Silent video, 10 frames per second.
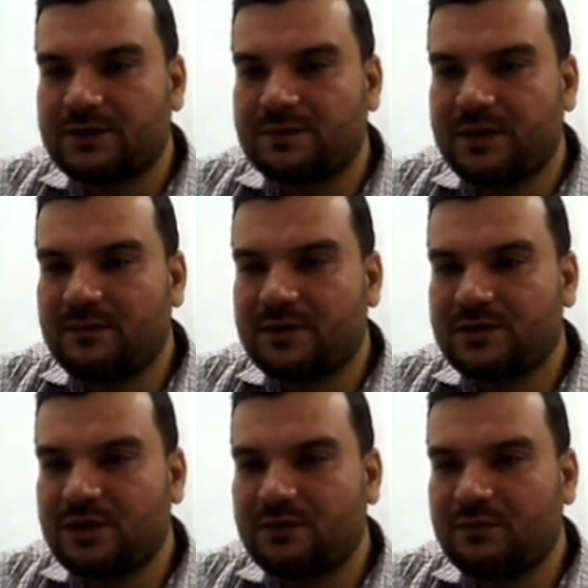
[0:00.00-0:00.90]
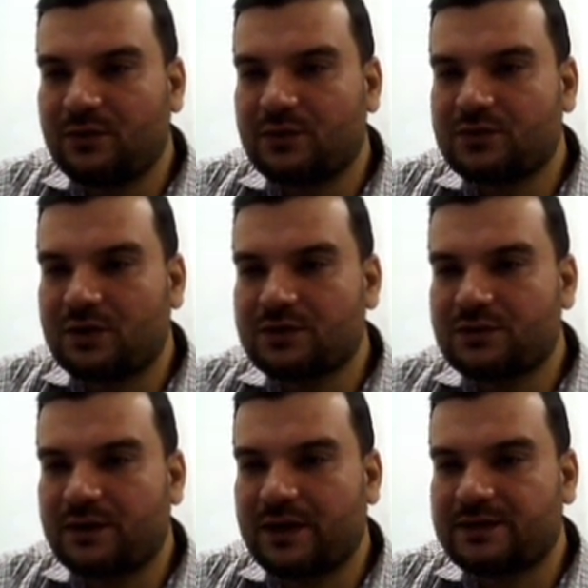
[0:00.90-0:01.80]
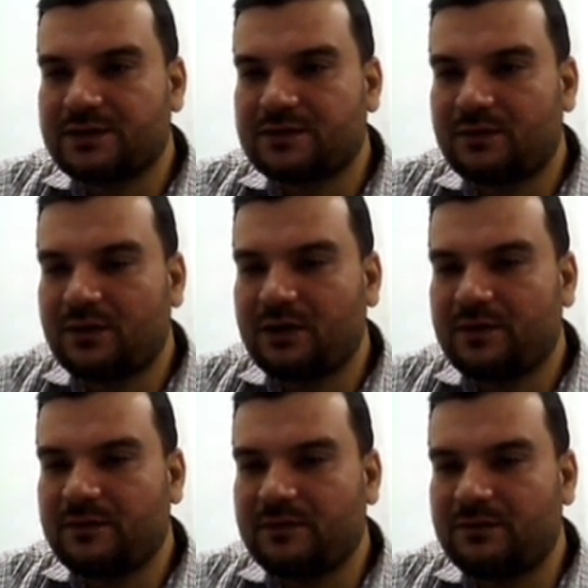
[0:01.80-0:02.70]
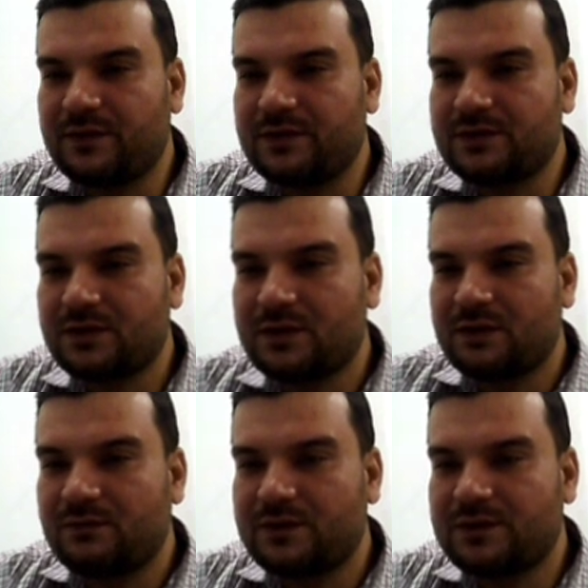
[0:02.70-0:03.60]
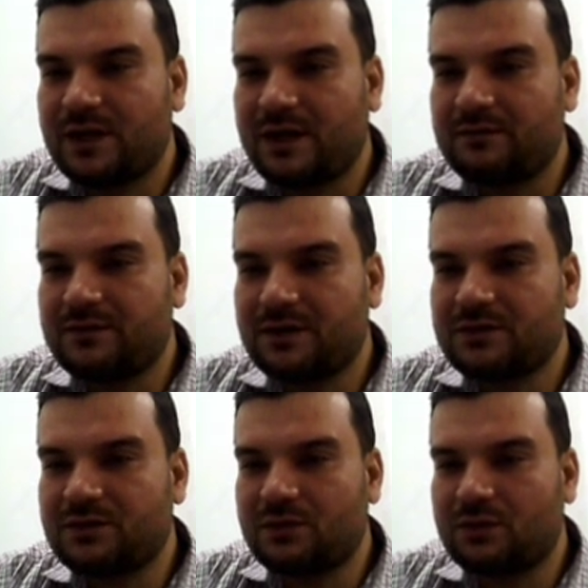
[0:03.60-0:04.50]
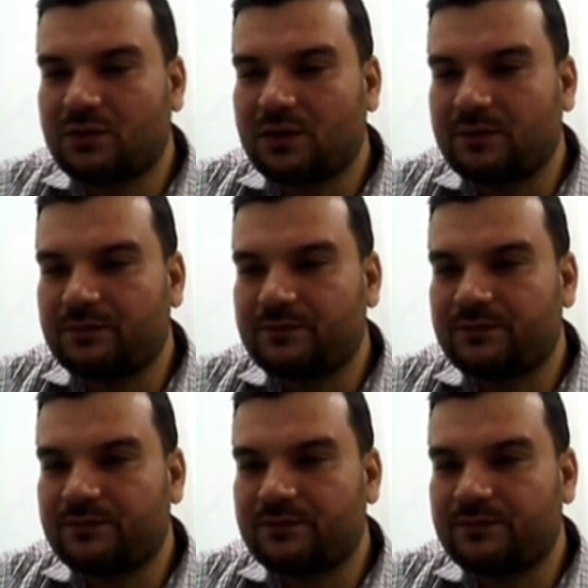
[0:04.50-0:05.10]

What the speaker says: big machine boats also catch a small baby fish which have yet grow up.